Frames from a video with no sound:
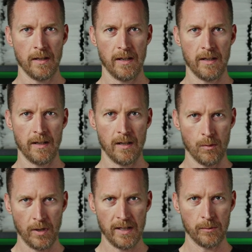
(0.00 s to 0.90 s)
in, in a
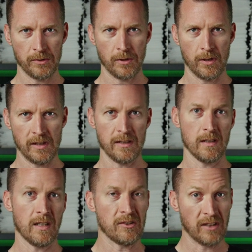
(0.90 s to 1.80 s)
way that was going to lead to
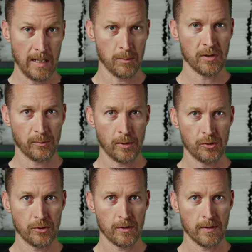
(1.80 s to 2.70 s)
less cable
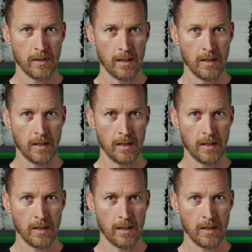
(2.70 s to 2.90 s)
exposure.